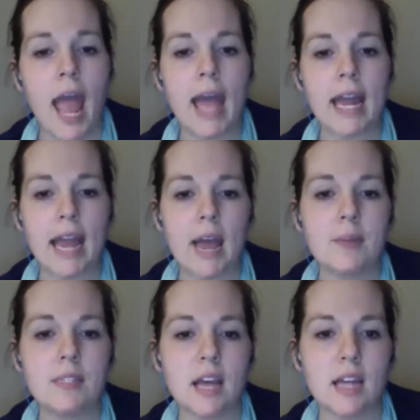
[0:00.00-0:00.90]
And
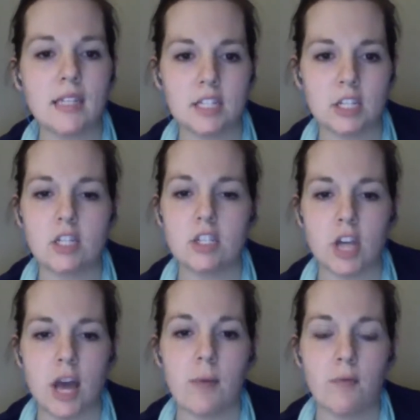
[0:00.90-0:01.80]
Amazon does a good
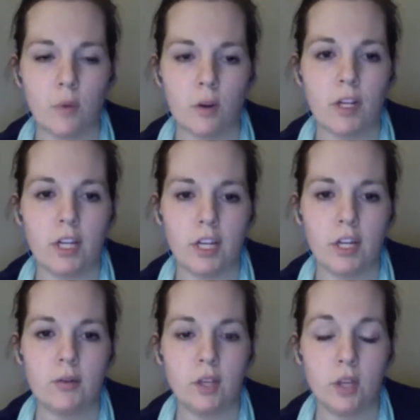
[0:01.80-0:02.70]
job of warning you.